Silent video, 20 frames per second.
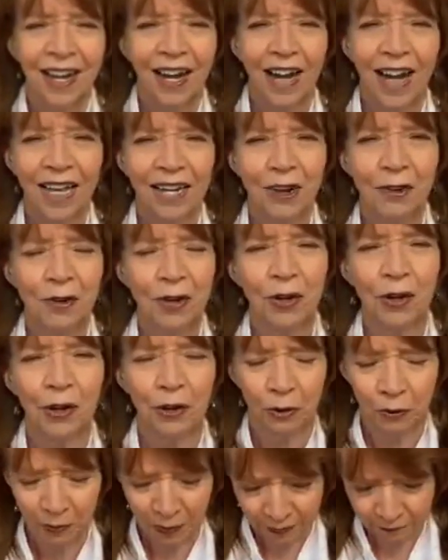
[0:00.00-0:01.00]
I don't
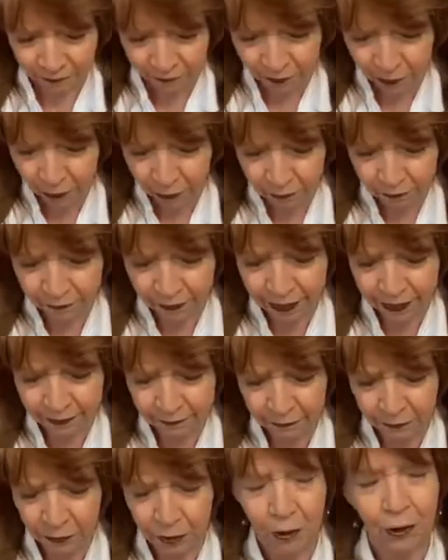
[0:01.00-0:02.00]
know if you've
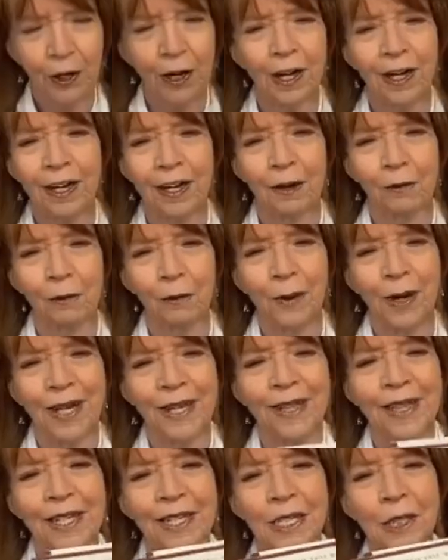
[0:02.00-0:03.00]
ever
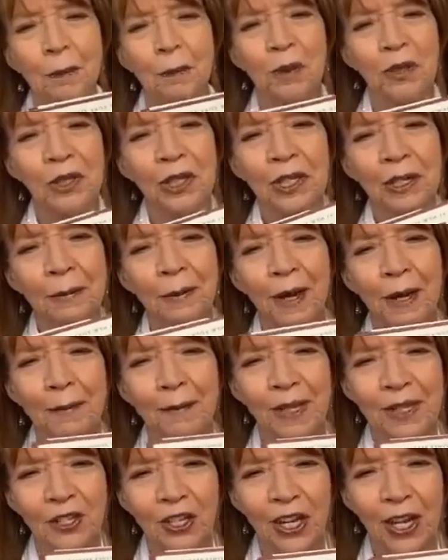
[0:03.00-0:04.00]
read this book by
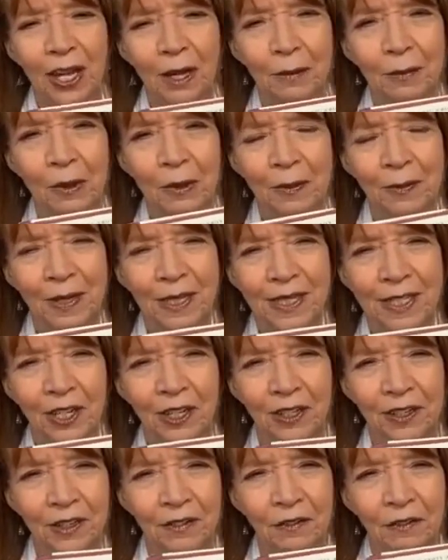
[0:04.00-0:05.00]
Mitch Albom. It's
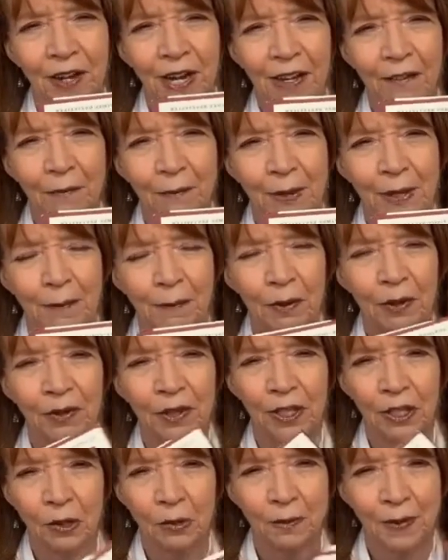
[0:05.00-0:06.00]
called The Five People
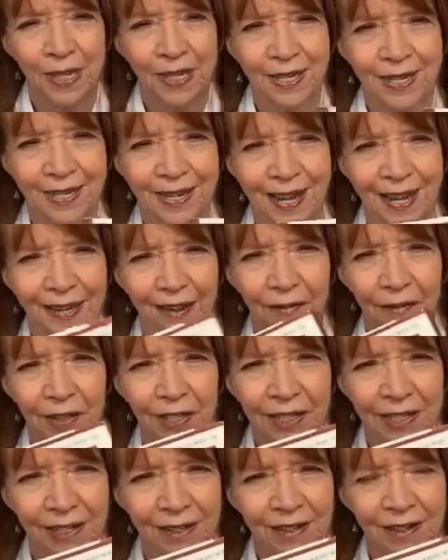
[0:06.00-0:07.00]
That You Meet in
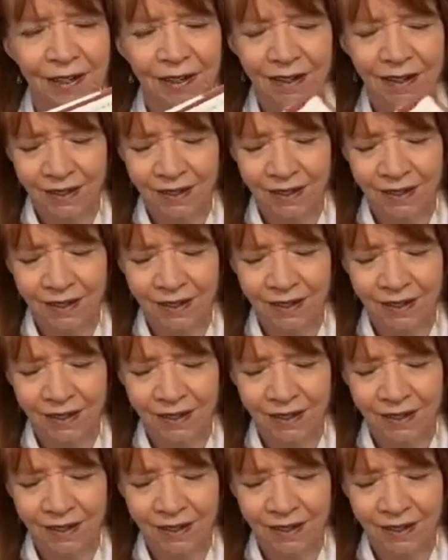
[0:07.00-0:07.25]
Heaven.